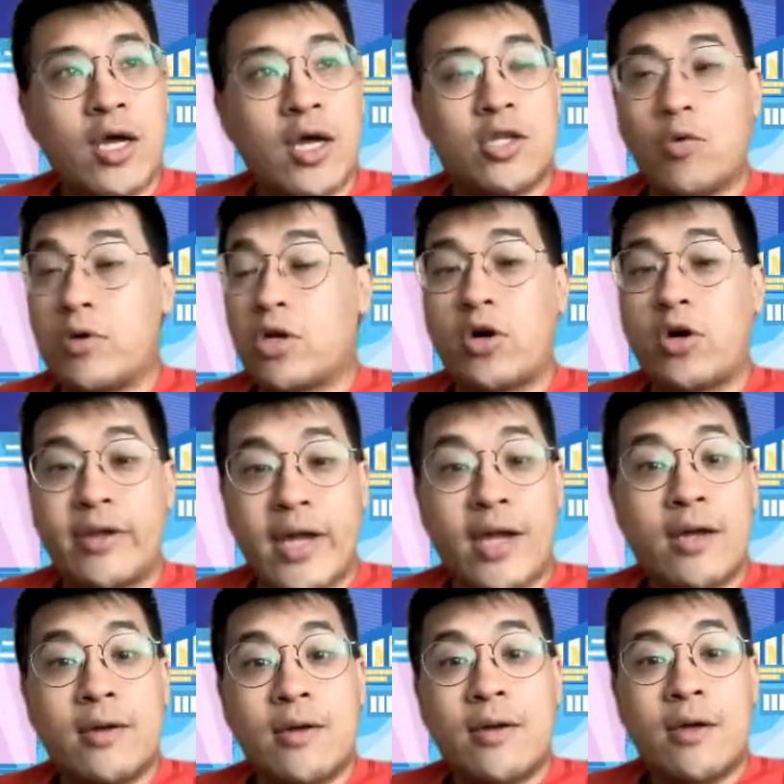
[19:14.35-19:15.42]
and you want to connect,
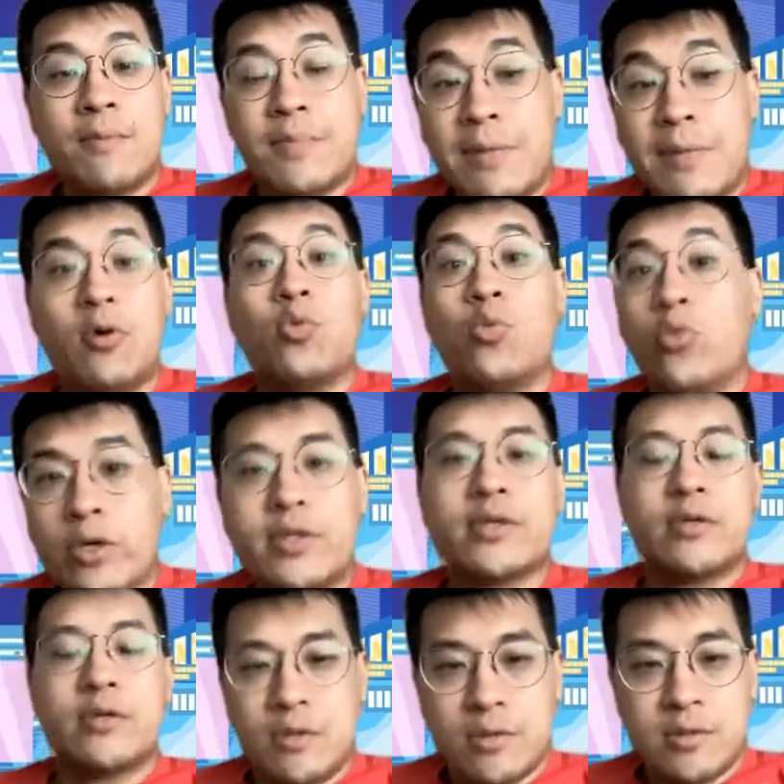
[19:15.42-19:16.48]
people would
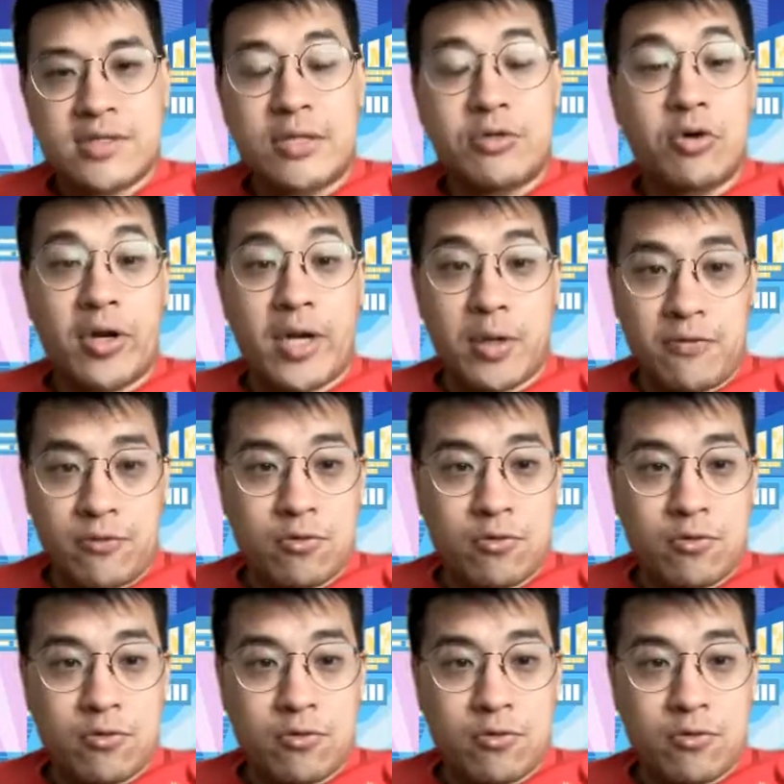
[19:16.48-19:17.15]
start to connect with you.